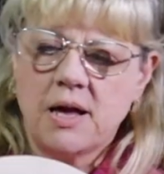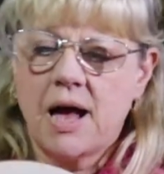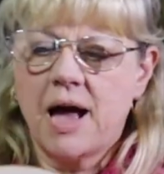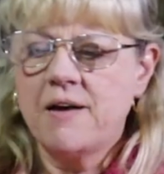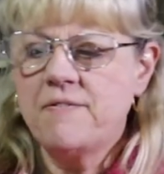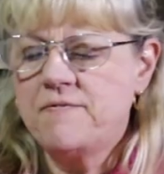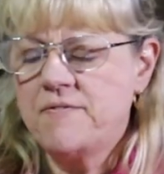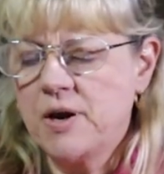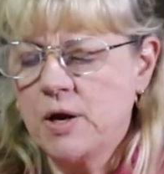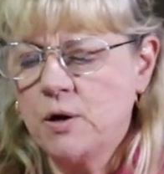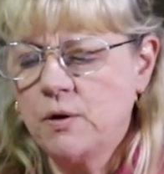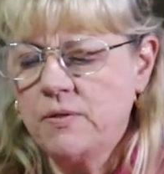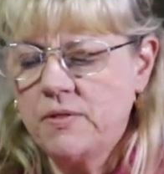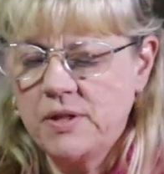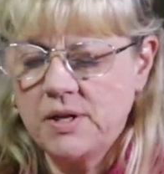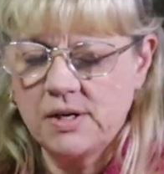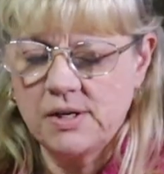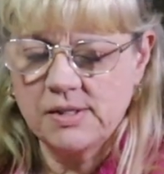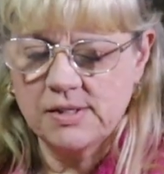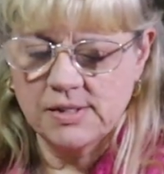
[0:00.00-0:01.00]
I found
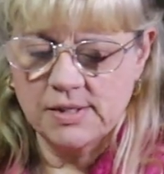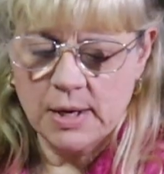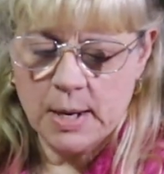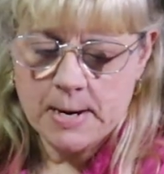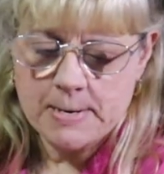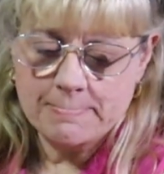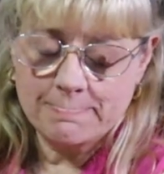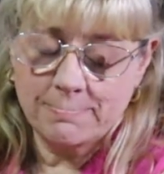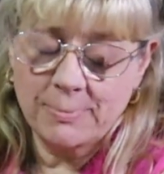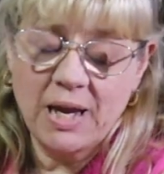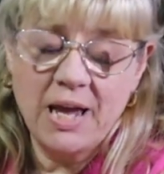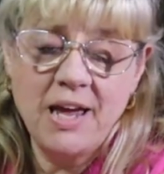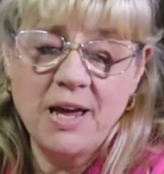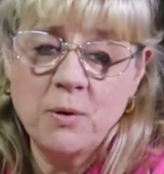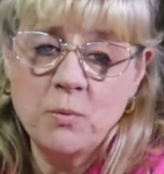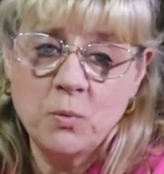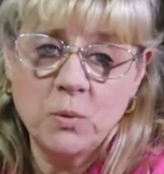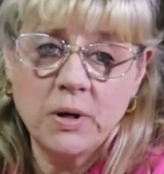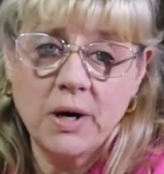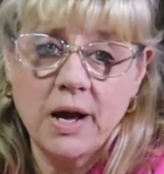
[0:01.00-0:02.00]
this,
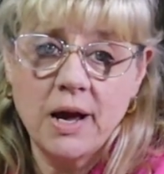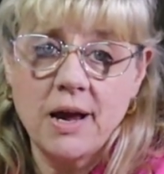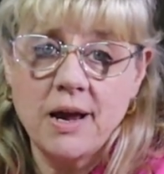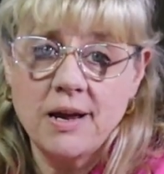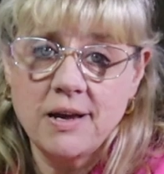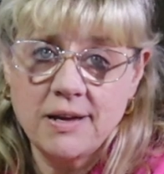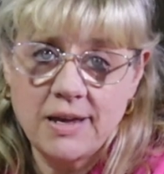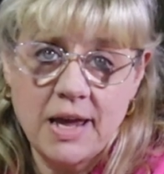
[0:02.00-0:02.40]
and when I